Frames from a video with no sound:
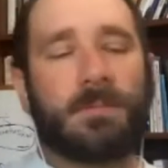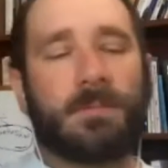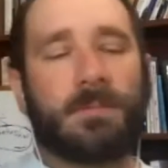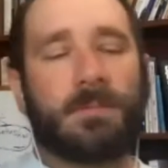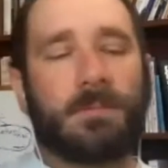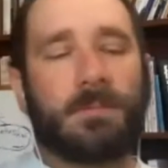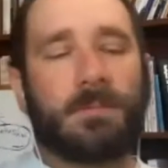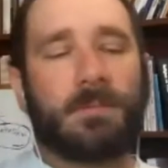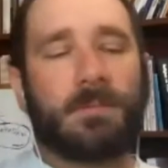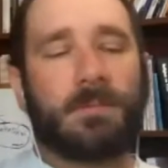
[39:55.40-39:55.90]

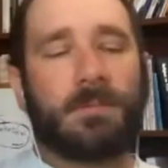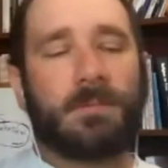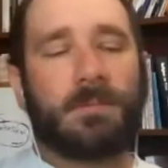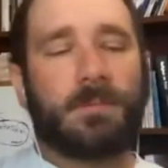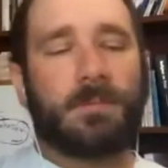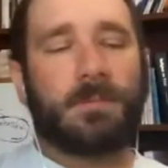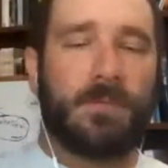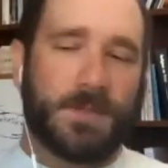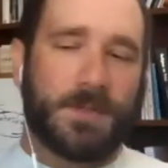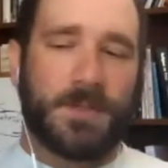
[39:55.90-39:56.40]
everybody
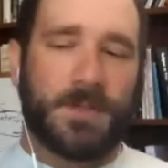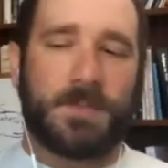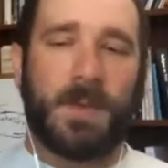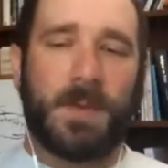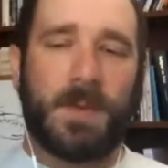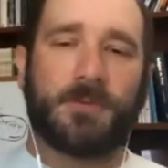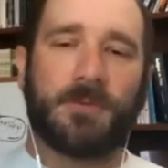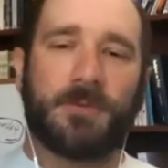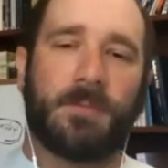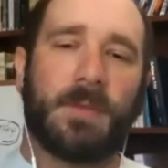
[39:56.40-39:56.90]
across the
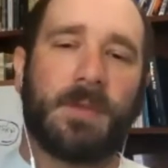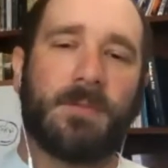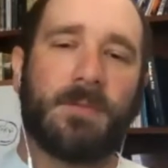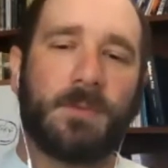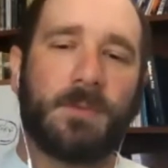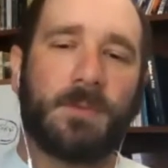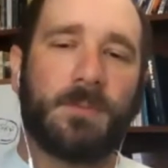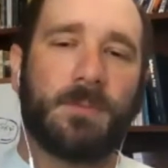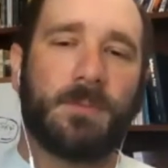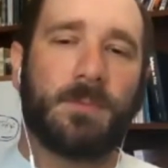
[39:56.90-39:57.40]
spectrum, if
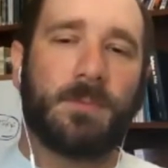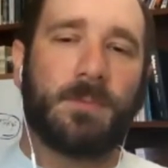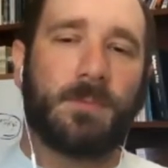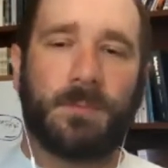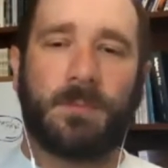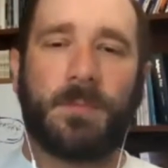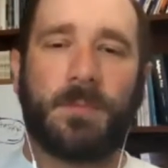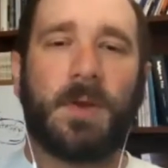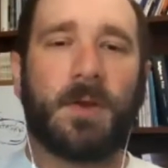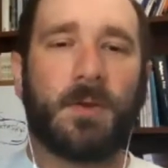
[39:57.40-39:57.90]
you
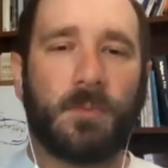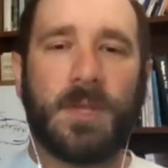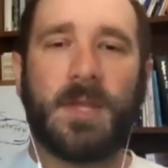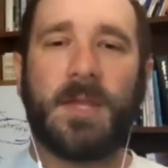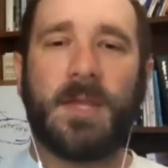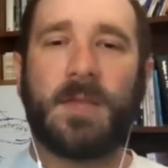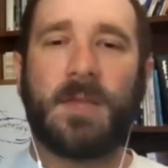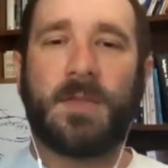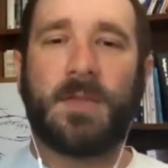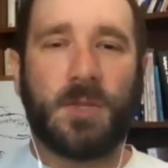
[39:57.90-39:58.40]

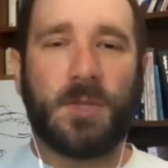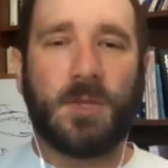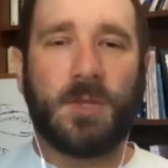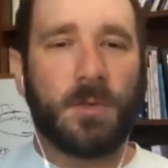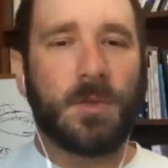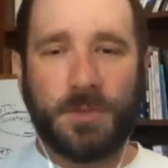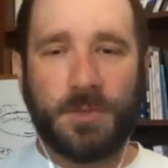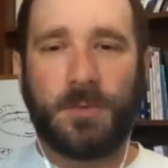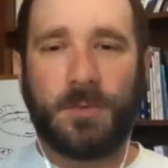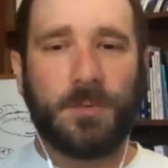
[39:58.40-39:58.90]
agree that you can
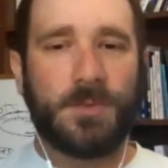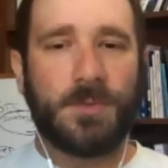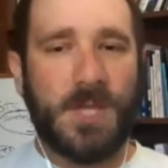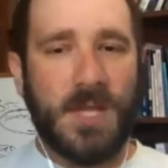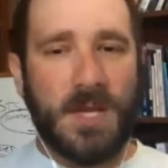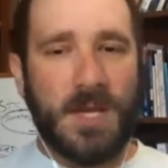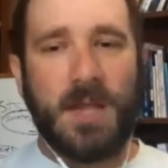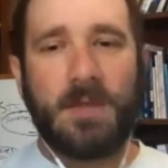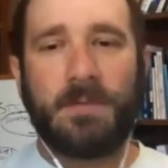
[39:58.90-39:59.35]
do DNA